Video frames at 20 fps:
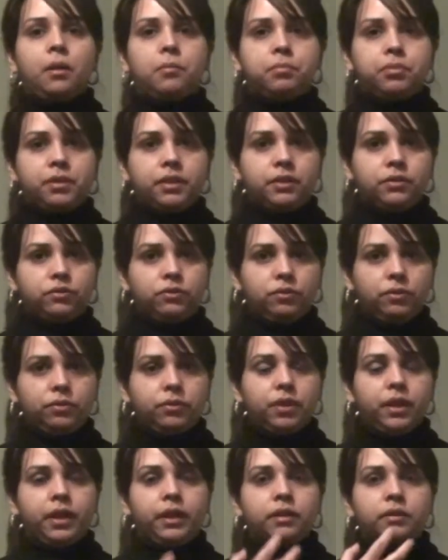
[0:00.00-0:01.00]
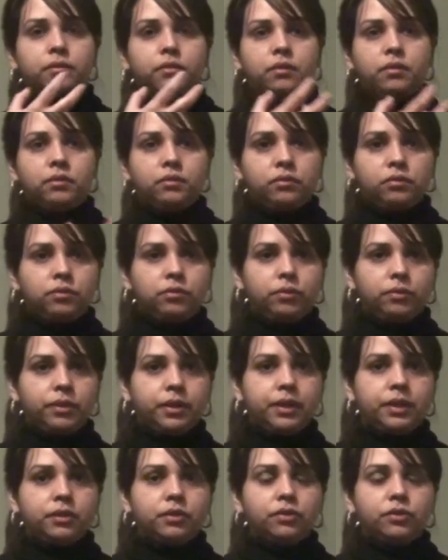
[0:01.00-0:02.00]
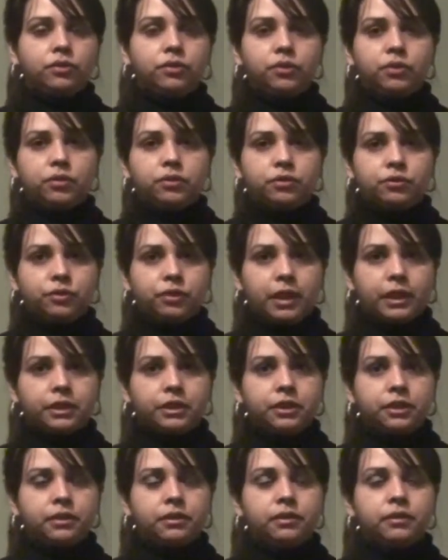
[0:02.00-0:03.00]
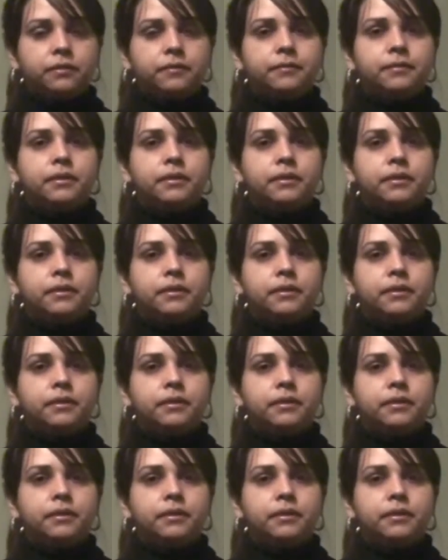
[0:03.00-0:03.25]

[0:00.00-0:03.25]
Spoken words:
Please do that during your stretches.